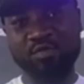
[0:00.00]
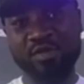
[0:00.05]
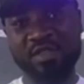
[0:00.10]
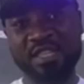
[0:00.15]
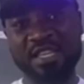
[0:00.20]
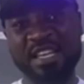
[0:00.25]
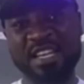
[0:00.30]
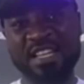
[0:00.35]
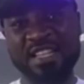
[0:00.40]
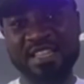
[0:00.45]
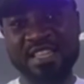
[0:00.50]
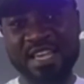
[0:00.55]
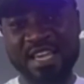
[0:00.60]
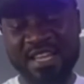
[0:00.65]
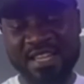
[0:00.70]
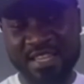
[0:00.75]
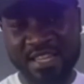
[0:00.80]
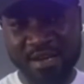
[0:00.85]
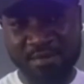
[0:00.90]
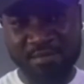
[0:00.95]
containing
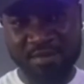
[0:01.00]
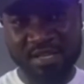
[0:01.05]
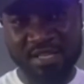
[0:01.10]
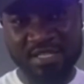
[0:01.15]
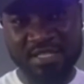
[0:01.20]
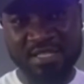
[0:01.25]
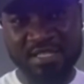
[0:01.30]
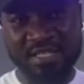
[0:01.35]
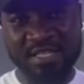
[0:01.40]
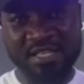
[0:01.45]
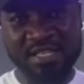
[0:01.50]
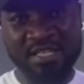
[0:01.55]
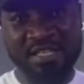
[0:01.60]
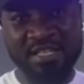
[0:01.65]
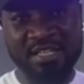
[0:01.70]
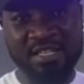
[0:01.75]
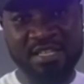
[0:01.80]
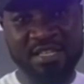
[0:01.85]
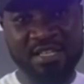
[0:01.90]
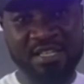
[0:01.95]
10 tablets,
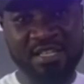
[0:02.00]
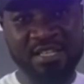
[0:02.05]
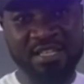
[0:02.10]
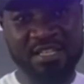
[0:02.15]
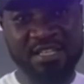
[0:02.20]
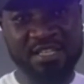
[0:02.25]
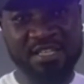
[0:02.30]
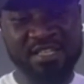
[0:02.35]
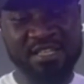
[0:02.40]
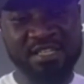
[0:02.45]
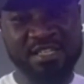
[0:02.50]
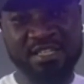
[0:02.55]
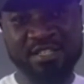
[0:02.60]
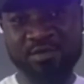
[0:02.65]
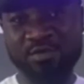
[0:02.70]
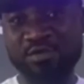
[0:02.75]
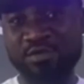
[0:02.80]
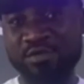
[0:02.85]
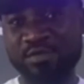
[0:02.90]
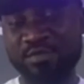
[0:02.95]
is
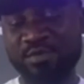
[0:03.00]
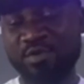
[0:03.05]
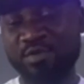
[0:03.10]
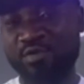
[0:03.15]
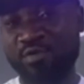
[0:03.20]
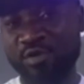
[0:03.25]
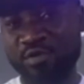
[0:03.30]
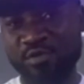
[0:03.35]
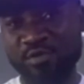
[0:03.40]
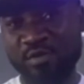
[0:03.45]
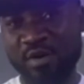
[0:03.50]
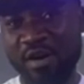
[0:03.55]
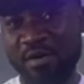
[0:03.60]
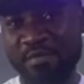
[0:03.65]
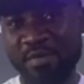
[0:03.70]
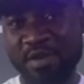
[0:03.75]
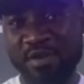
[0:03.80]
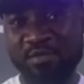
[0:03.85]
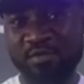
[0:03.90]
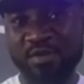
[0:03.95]
going to be equal to how
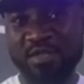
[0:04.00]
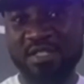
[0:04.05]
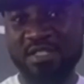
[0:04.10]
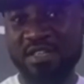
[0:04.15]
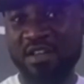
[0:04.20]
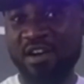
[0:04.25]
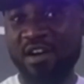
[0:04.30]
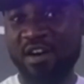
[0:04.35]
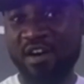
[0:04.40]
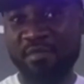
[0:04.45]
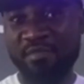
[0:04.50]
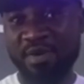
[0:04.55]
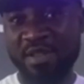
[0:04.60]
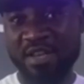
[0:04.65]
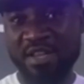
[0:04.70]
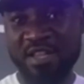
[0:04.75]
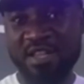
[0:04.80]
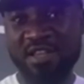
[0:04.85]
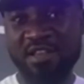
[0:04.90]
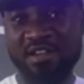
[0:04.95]
many what? How
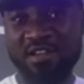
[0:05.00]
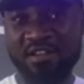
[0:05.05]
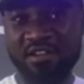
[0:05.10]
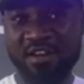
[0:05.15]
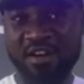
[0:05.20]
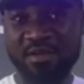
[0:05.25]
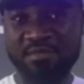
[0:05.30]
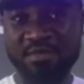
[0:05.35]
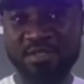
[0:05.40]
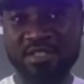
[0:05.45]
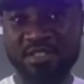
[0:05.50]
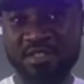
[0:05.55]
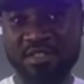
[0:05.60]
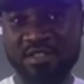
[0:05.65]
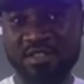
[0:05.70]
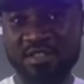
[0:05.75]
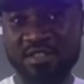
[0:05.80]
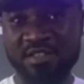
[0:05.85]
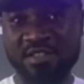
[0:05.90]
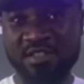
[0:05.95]
many grams?
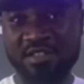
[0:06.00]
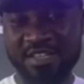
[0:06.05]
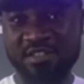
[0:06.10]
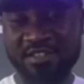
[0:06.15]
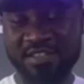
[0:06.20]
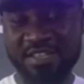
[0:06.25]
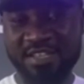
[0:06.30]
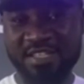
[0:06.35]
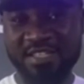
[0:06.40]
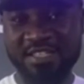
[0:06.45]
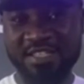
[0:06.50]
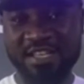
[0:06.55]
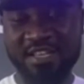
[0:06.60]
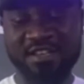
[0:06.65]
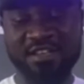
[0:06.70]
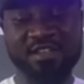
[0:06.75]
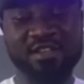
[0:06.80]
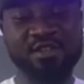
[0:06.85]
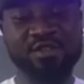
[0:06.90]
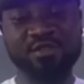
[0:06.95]
You
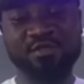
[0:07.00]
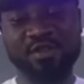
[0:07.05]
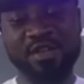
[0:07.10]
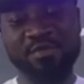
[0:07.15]
understand? So